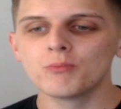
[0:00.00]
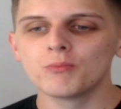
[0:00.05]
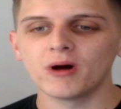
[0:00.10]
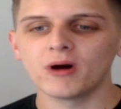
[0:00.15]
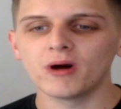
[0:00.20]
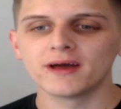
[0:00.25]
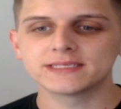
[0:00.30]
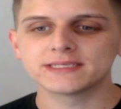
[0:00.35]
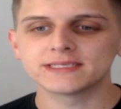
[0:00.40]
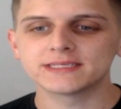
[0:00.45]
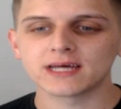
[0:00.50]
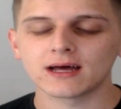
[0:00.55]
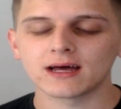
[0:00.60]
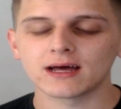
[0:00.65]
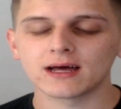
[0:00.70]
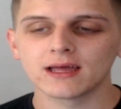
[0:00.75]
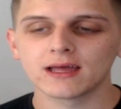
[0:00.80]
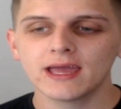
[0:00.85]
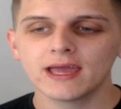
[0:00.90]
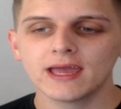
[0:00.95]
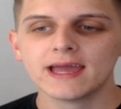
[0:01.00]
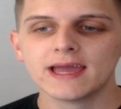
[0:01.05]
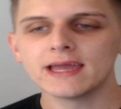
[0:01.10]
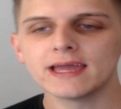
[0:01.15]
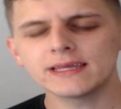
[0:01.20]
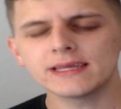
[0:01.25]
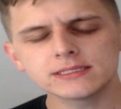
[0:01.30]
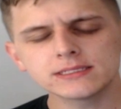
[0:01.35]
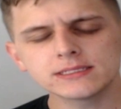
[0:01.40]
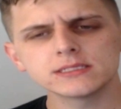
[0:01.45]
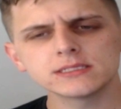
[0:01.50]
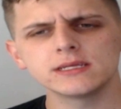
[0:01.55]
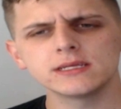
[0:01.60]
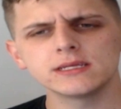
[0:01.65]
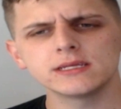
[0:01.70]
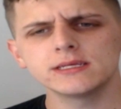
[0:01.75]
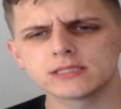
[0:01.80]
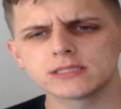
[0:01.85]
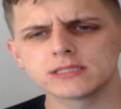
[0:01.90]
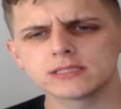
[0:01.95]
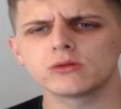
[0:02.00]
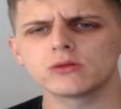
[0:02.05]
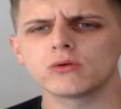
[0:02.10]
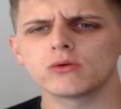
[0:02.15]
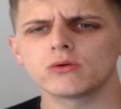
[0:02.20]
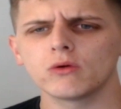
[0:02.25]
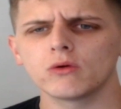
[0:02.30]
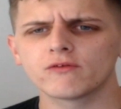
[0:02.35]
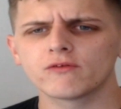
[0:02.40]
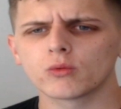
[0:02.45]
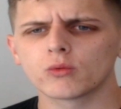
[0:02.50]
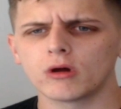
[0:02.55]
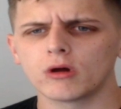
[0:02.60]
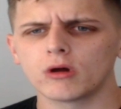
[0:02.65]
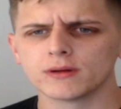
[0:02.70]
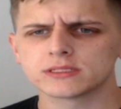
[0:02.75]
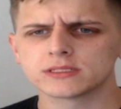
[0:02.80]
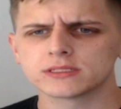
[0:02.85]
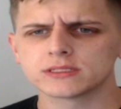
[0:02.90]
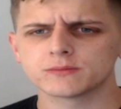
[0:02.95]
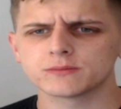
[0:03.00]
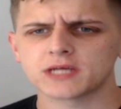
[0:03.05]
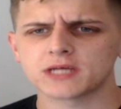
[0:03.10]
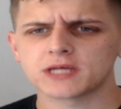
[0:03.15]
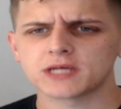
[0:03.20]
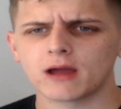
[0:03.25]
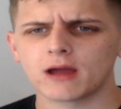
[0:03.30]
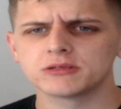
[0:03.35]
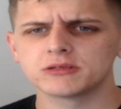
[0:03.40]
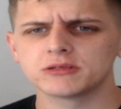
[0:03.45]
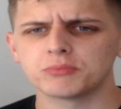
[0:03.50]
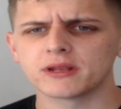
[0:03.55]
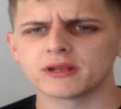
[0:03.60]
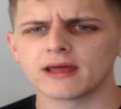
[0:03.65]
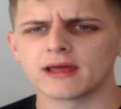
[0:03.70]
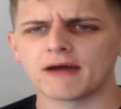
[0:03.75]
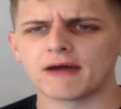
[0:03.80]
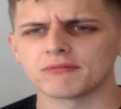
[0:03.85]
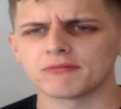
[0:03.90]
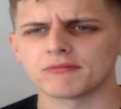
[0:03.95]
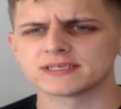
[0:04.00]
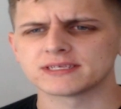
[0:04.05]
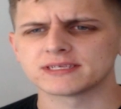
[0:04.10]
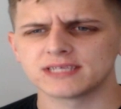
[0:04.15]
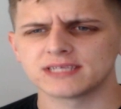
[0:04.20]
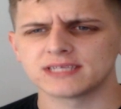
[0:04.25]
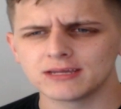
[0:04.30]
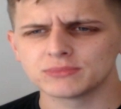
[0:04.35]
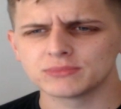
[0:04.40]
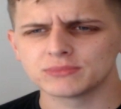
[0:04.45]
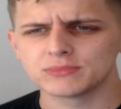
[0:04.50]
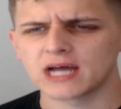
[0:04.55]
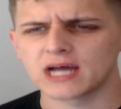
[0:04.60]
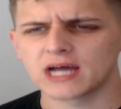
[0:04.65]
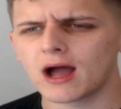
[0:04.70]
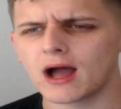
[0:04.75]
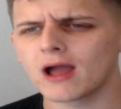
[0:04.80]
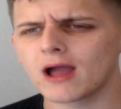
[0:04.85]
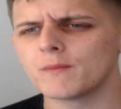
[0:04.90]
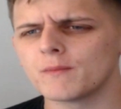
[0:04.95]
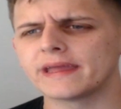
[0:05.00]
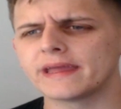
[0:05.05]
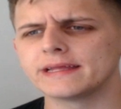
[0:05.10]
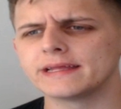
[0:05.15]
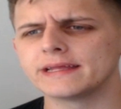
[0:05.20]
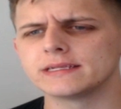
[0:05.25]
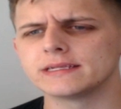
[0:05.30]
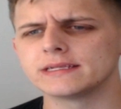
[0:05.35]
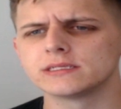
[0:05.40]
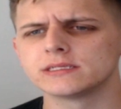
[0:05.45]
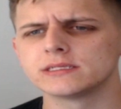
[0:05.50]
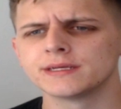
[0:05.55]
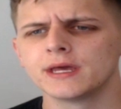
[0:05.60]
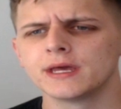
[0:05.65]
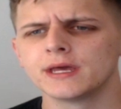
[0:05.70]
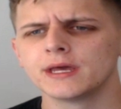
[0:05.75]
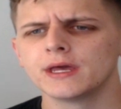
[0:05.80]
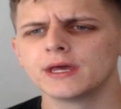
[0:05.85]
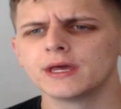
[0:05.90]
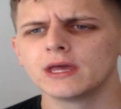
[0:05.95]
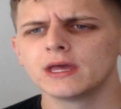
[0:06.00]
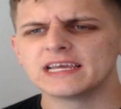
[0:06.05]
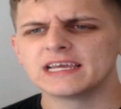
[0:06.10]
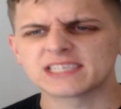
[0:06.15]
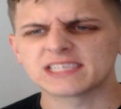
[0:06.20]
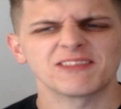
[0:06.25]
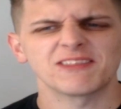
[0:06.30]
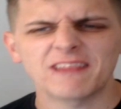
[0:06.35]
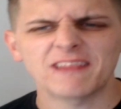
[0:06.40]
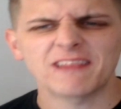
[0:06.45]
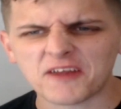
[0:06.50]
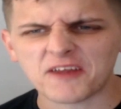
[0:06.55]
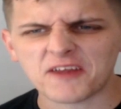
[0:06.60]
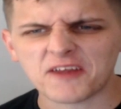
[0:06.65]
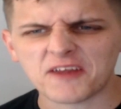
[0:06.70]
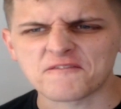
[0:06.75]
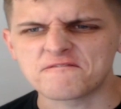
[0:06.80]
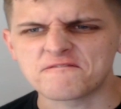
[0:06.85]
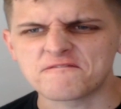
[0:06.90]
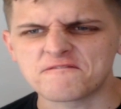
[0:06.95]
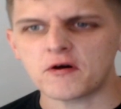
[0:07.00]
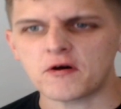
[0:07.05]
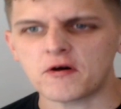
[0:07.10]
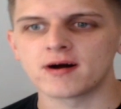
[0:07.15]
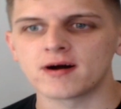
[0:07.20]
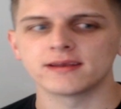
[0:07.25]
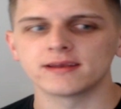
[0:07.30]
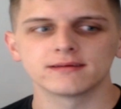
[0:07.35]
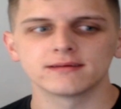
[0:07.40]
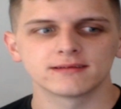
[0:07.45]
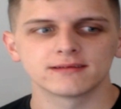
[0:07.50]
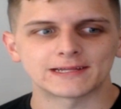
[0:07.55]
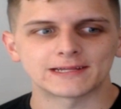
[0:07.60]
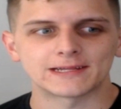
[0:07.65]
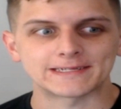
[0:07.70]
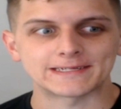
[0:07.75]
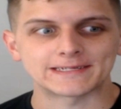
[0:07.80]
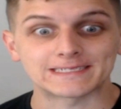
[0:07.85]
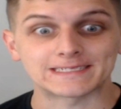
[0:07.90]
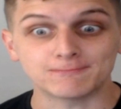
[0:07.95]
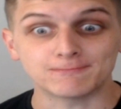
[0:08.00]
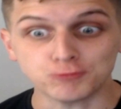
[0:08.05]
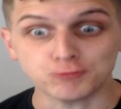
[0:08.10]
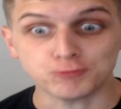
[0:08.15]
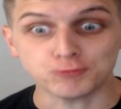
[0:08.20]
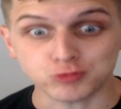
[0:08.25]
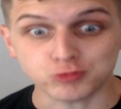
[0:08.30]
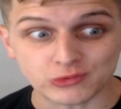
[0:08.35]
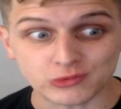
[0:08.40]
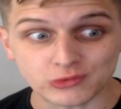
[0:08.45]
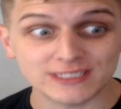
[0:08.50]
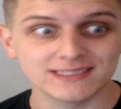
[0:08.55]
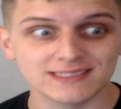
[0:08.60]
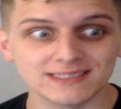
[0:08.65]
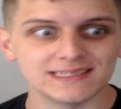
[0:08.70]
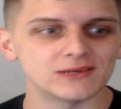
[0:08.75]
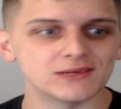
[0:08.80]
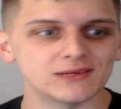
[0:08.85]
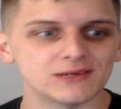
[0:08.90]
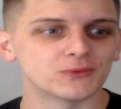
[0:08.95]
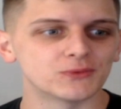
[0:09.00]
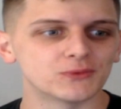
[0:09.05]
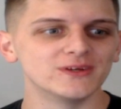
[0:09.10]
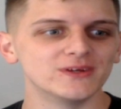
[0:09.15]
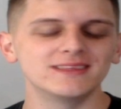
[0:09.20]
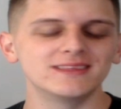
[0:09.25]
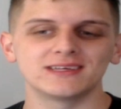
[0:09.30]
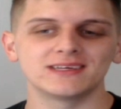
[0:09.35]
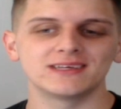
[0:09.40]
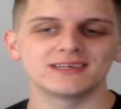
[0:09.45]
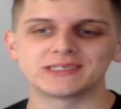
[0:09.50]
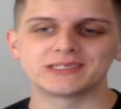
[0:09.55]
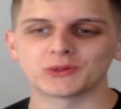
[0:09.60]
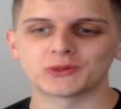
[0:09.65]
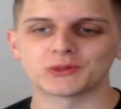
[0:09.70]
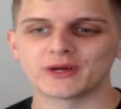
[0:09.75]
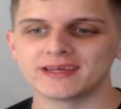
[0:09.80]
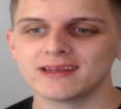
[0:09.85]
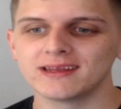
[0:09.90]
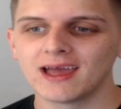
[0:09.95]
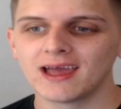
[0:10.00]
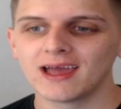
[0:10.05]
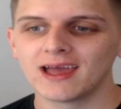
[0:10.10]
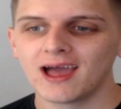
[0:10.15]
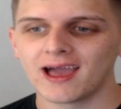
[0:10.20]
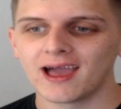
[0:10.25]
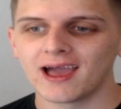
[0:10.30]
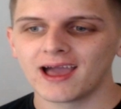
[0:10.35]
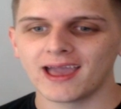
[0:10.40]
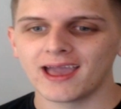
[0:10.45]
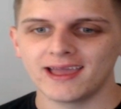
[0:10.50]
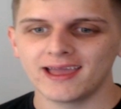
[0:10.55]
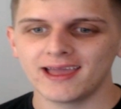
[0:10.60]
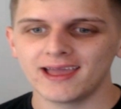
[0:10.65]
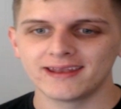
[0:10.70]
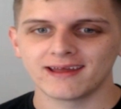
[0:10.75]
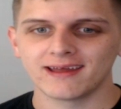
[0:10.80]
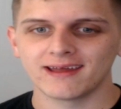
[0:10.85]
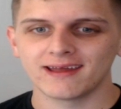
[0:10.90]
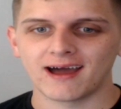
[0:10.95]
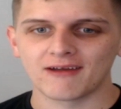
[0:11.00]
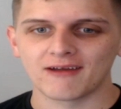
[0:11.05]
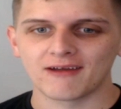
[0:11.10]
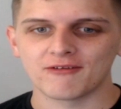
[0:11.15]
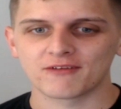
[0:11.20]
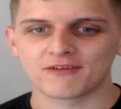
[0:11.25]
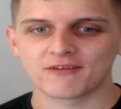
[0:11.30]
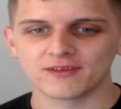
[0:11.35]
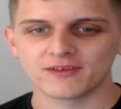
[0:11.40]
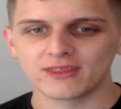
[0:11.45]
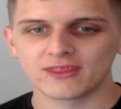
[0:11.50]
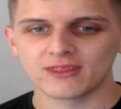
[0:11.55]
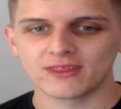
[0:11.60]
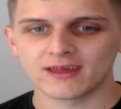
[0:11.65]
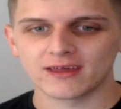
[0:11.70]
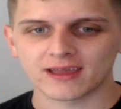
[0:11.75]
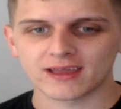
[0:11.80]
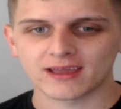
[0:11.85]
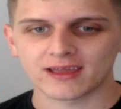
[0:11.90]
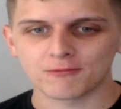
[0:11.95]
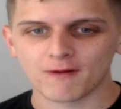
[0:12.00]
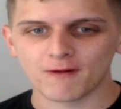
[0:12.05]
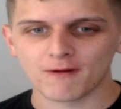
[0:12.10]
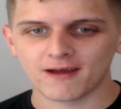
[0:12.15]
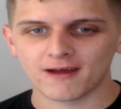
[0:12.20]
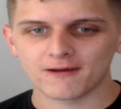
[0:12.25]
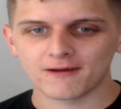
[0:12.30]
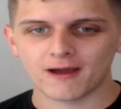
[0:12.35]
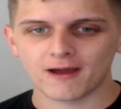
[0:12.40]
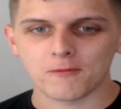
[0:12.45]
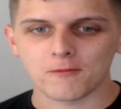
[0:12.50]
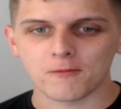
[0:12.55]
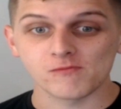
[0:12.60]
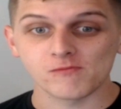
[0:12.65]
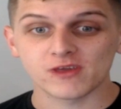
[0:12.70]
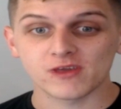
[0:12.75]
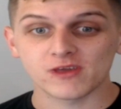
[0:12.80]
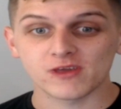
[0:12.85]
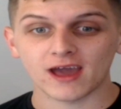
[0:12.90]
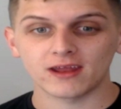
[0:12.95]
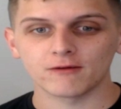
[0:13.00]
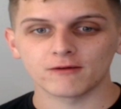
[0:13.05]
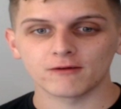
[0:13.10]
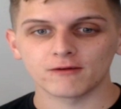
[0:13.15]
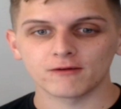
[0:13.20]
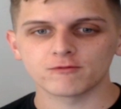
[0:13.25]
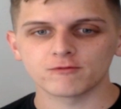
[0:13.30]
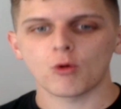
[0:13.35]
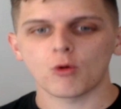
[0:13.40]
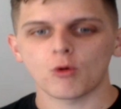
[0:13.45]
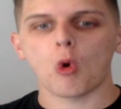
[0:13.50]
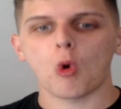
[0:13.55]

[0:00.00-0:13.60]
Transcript: But it gets a little overwhelming sometimes, but at the same time, it's a lot of fun. Like, I really, really enjoy it, and I feel like I'm kind of